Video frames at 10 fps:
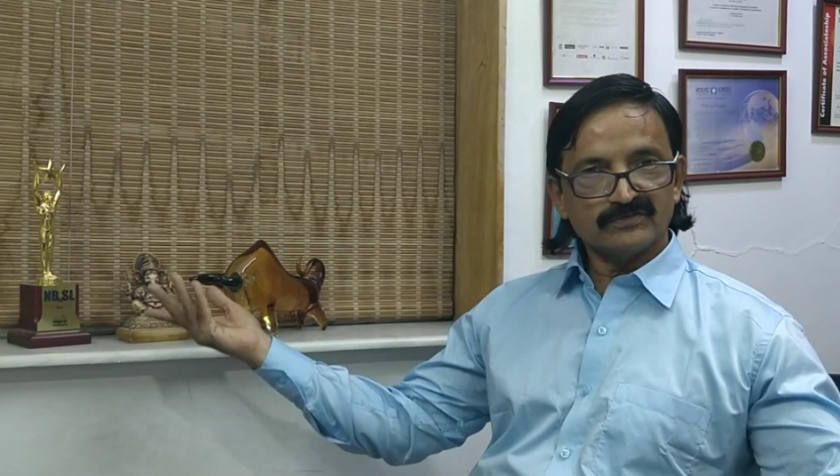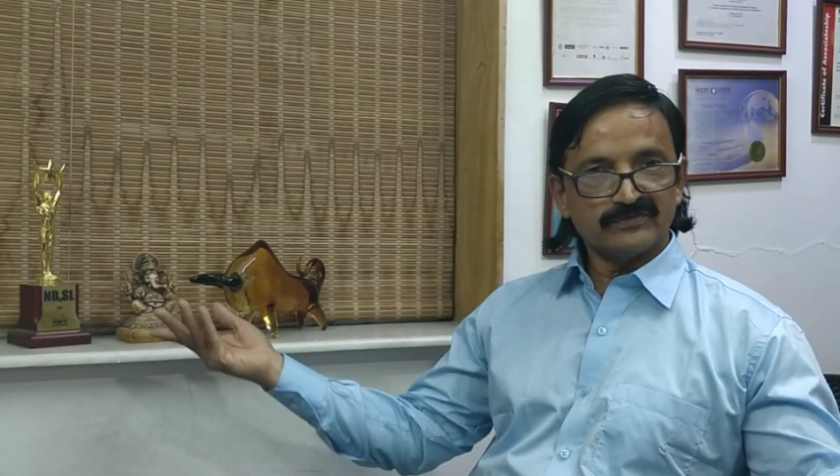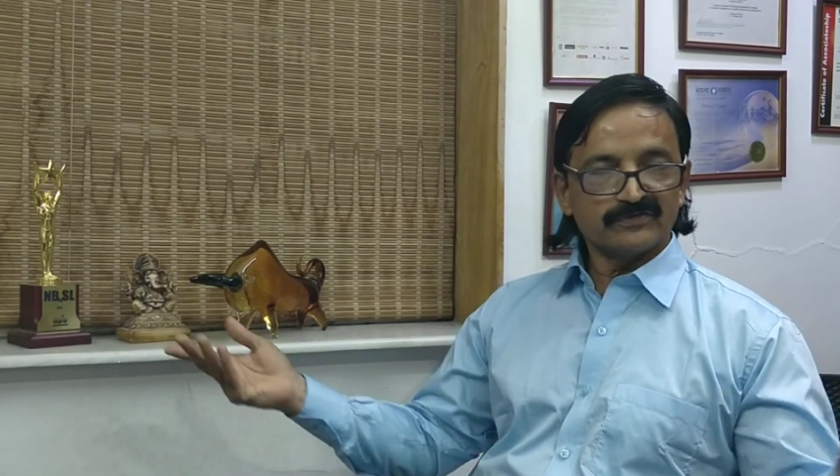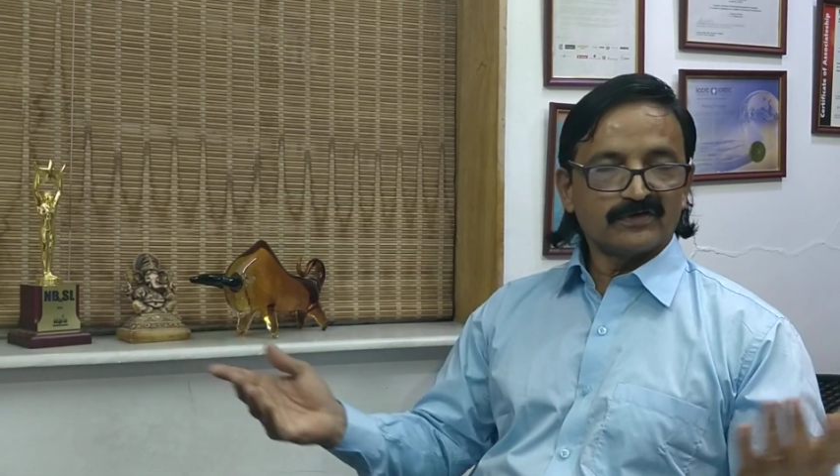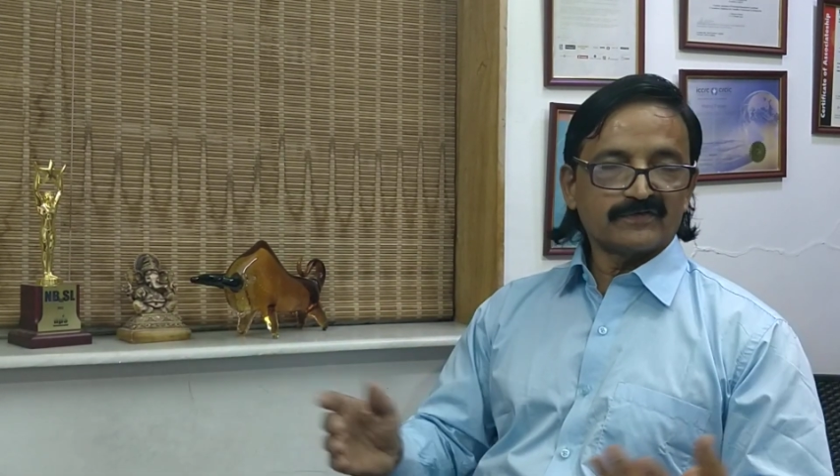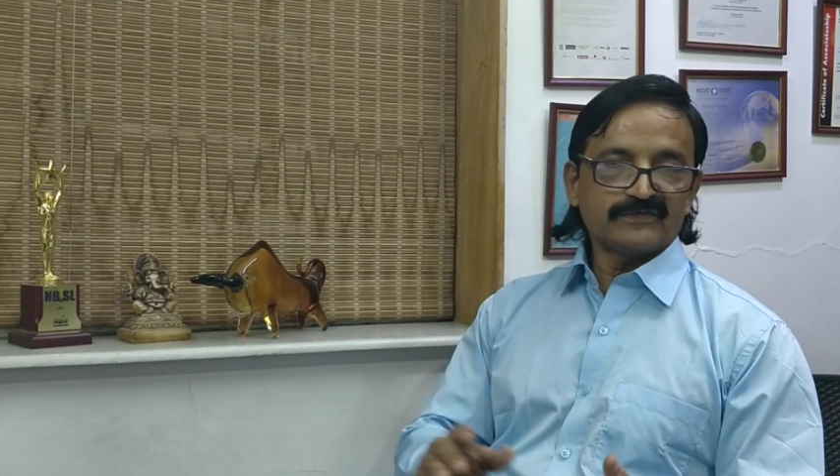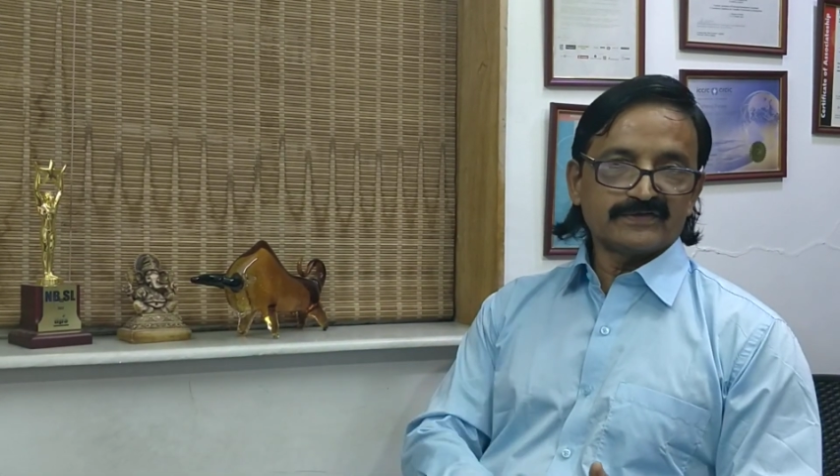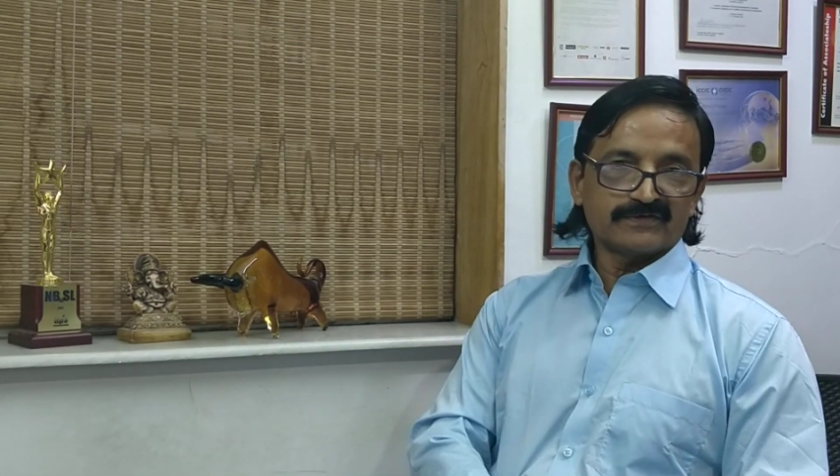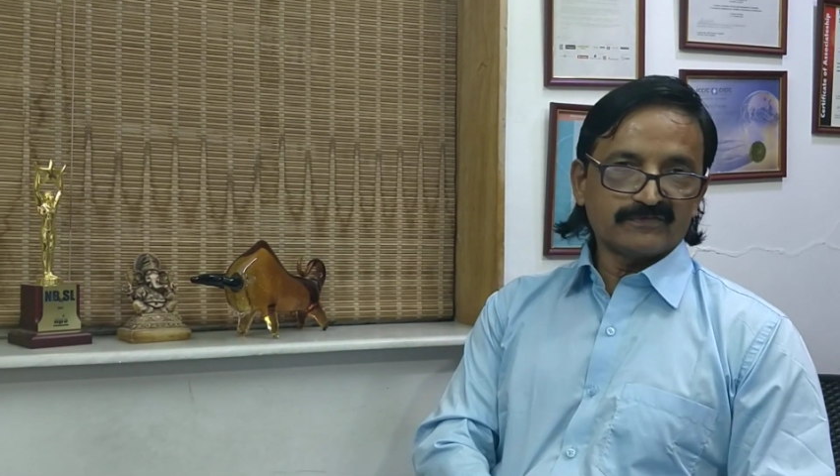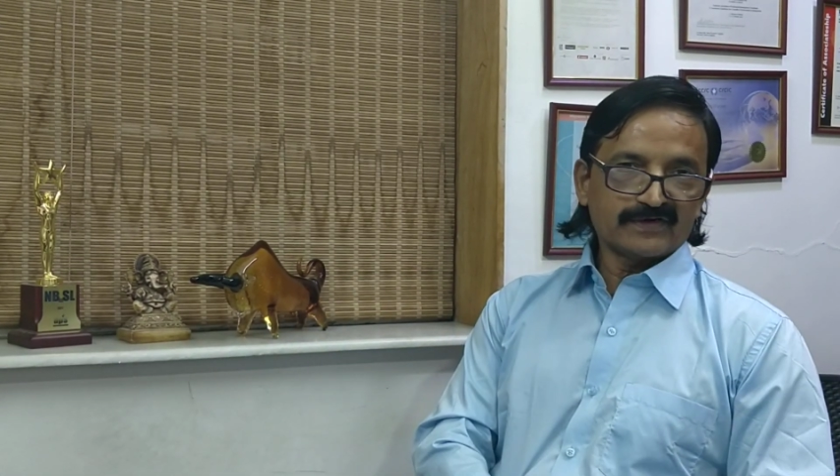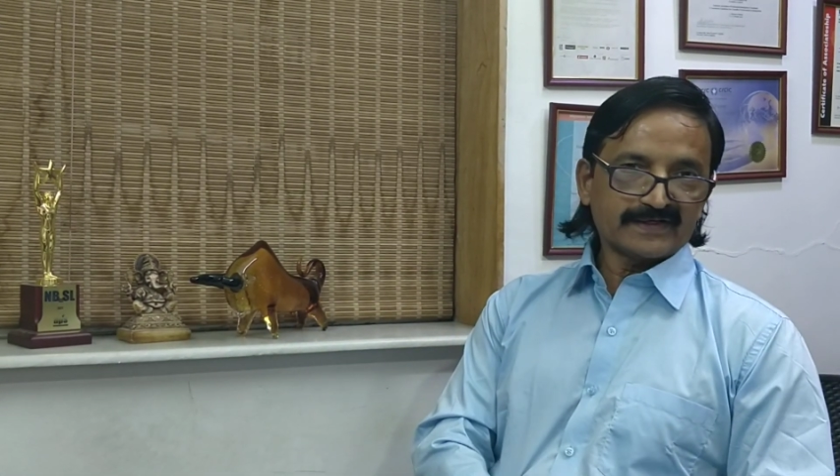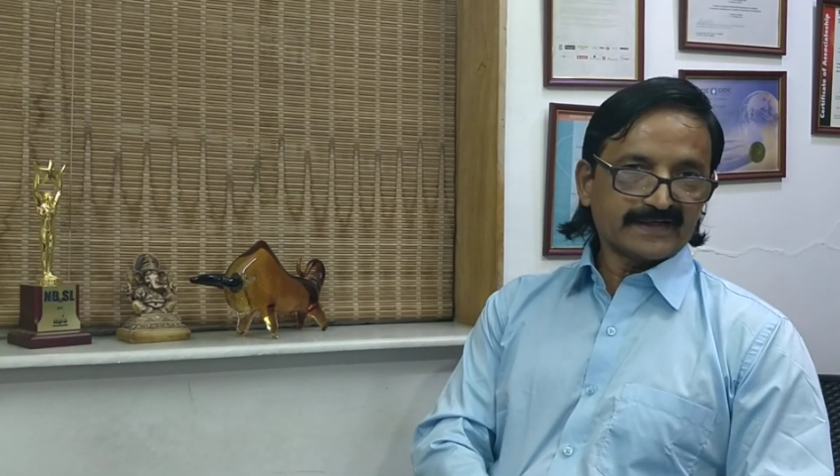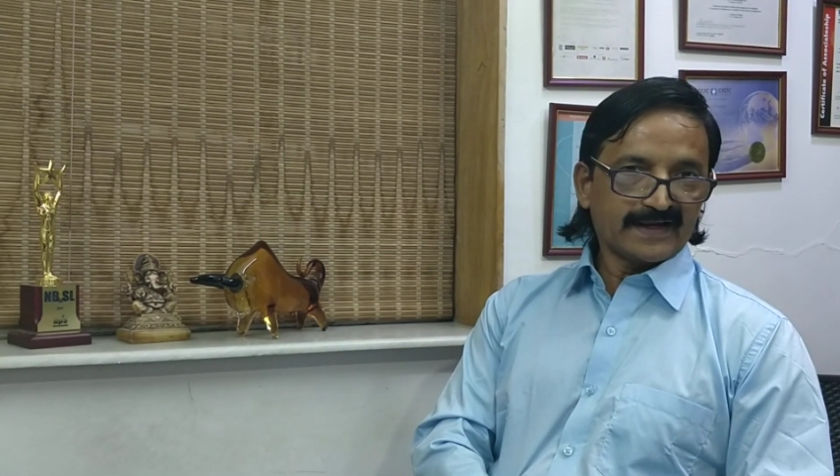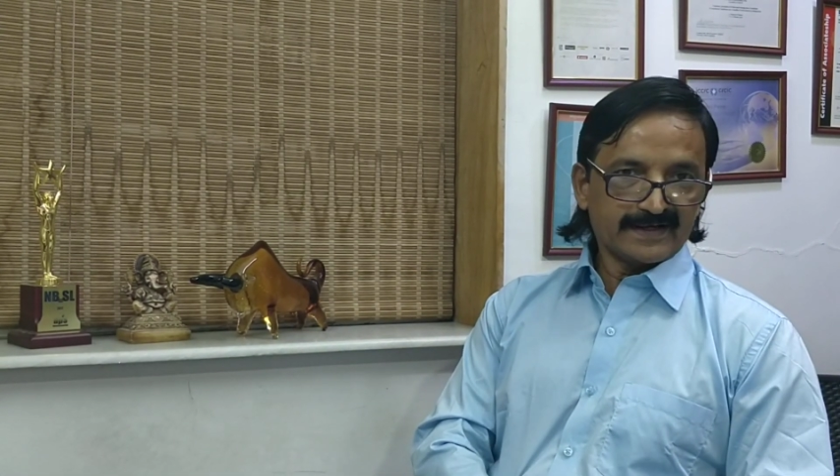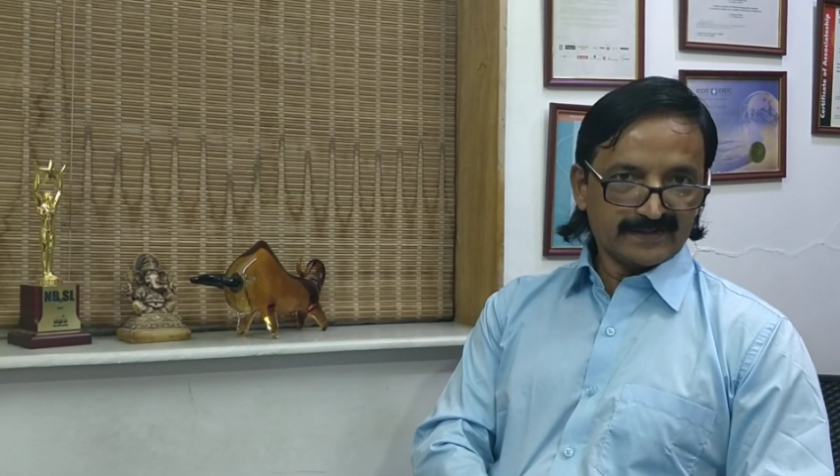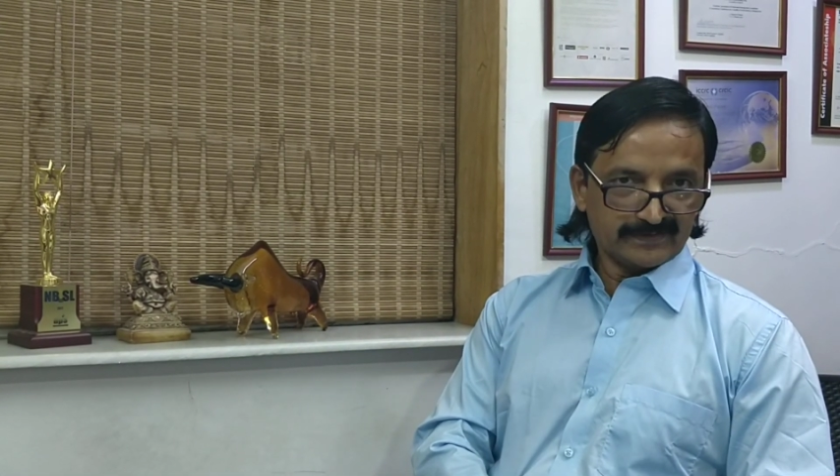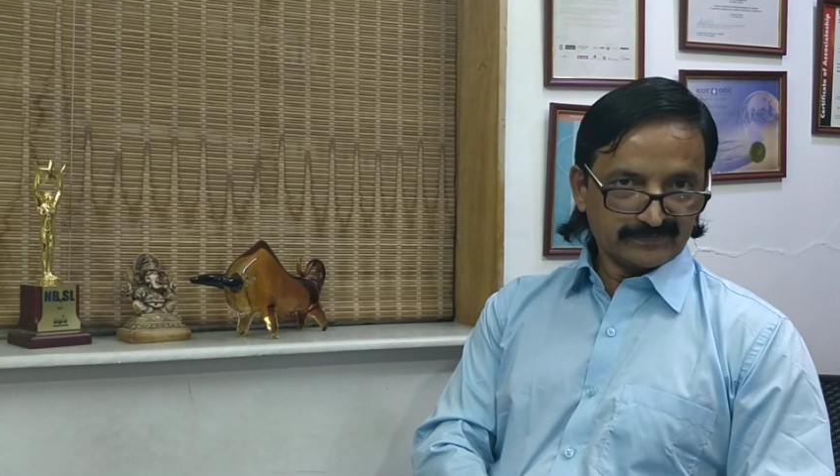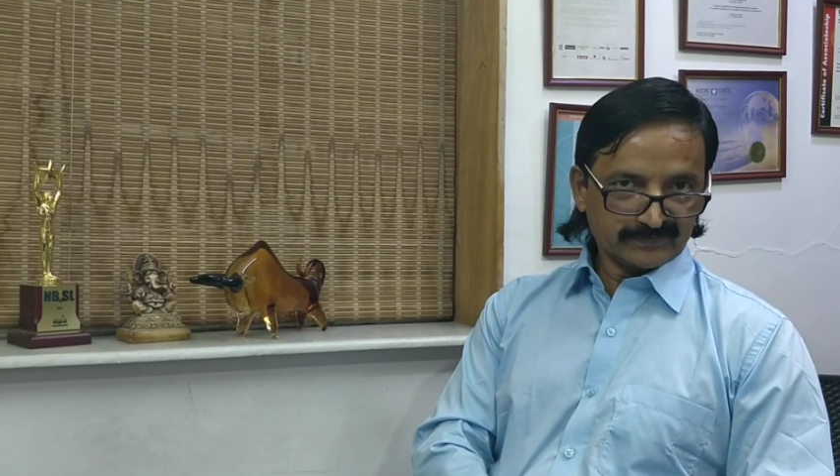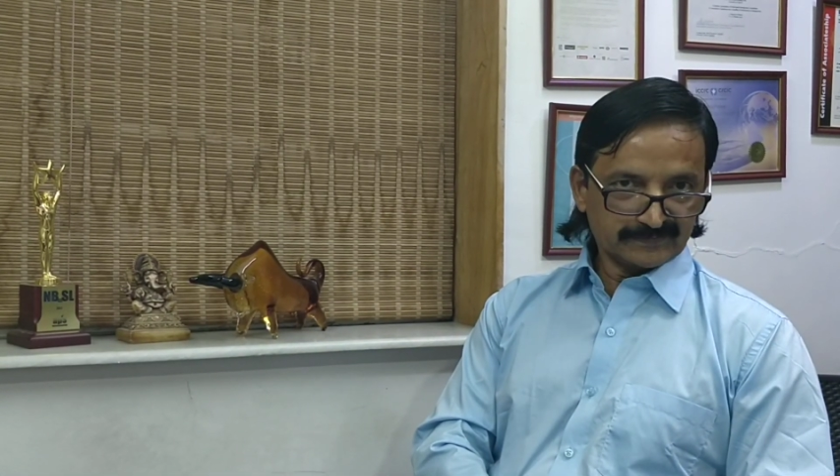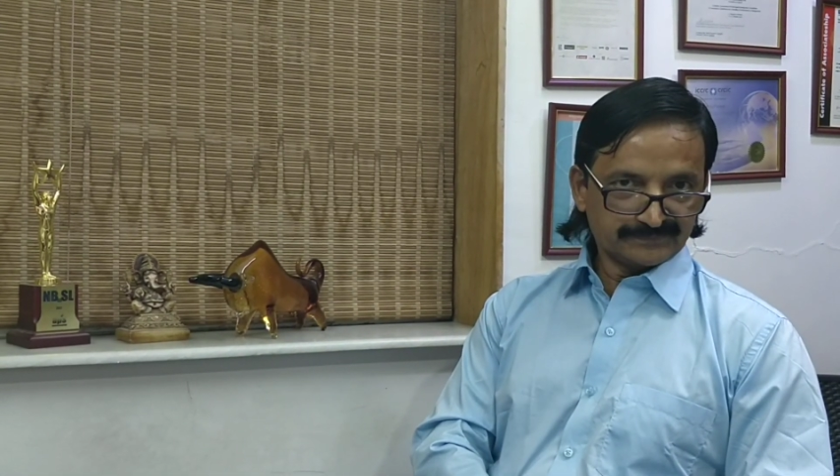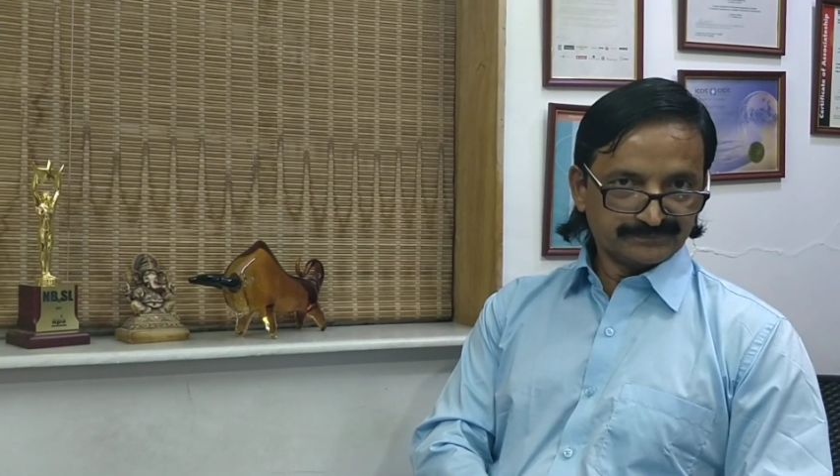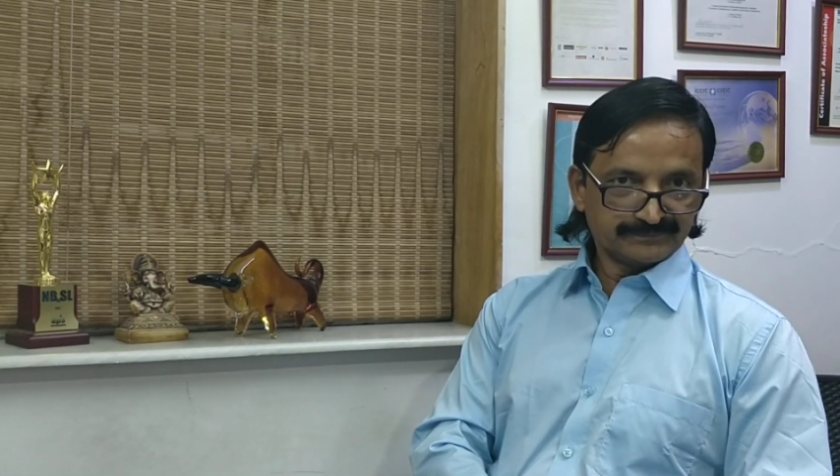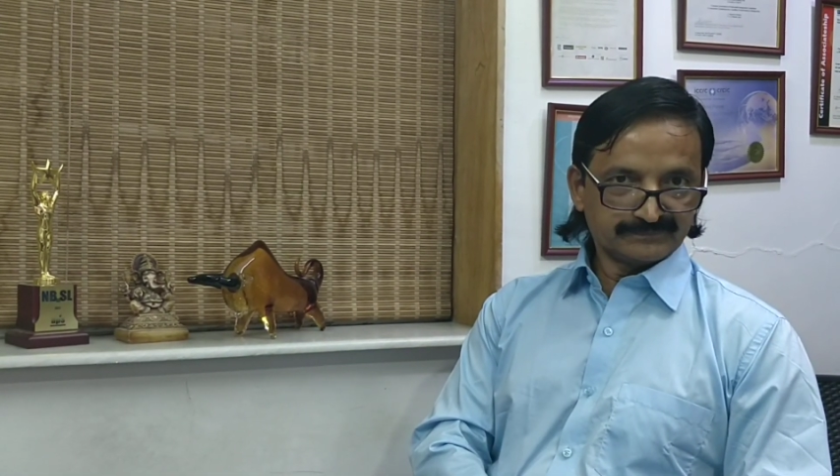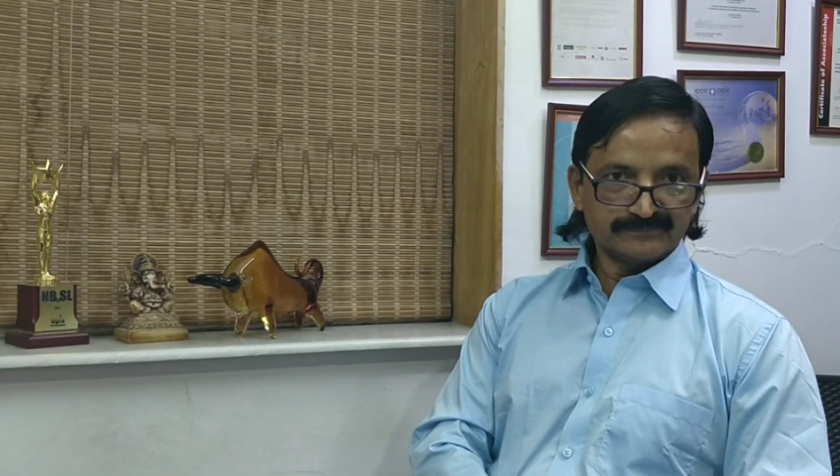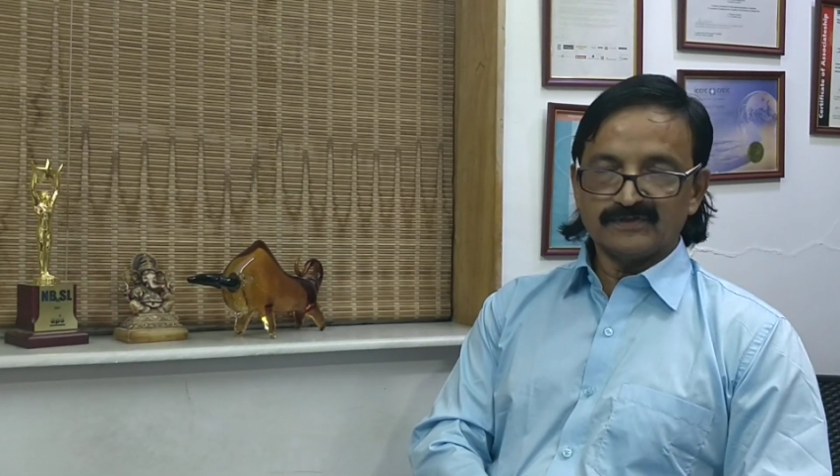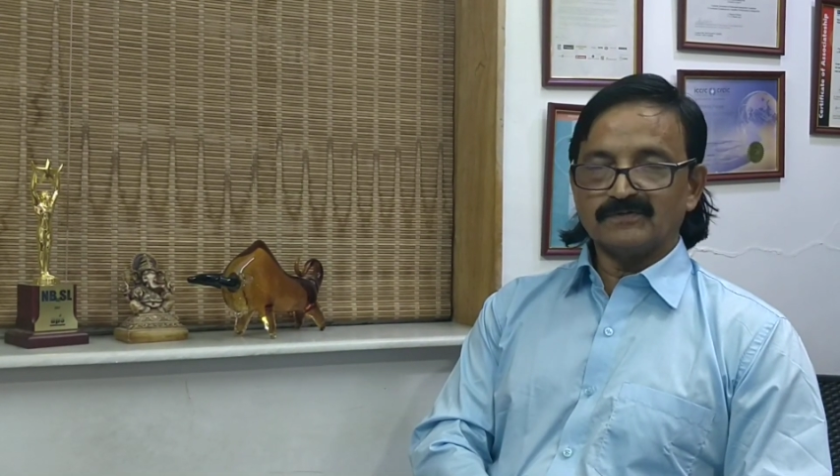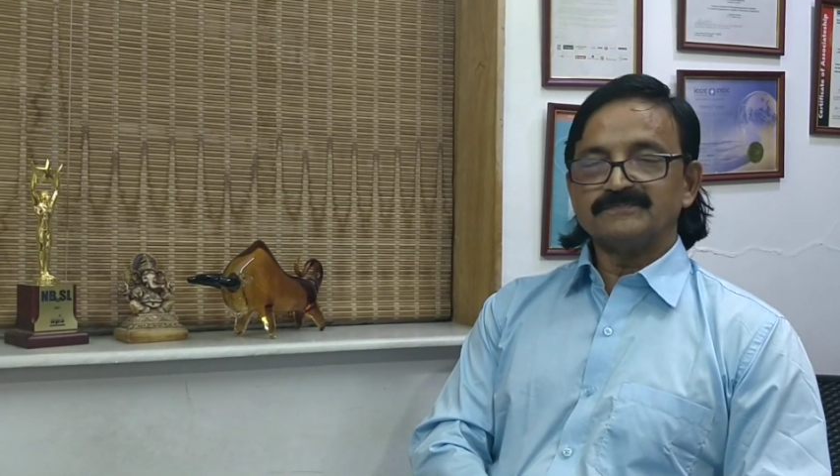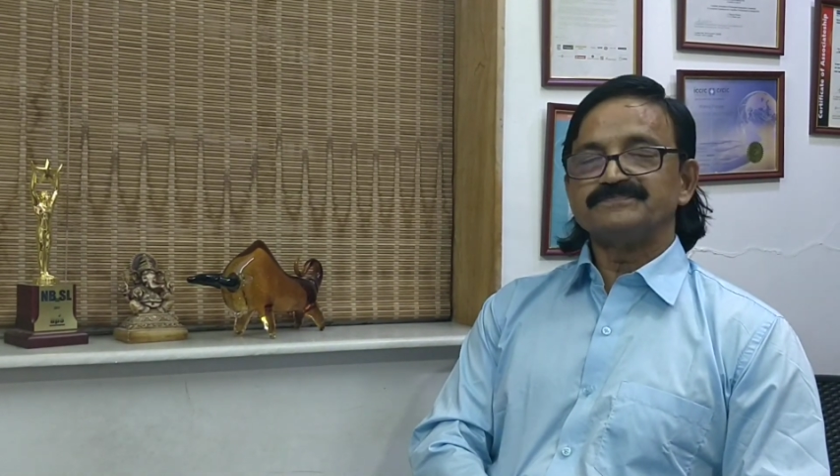you got visa for Canada also. Now,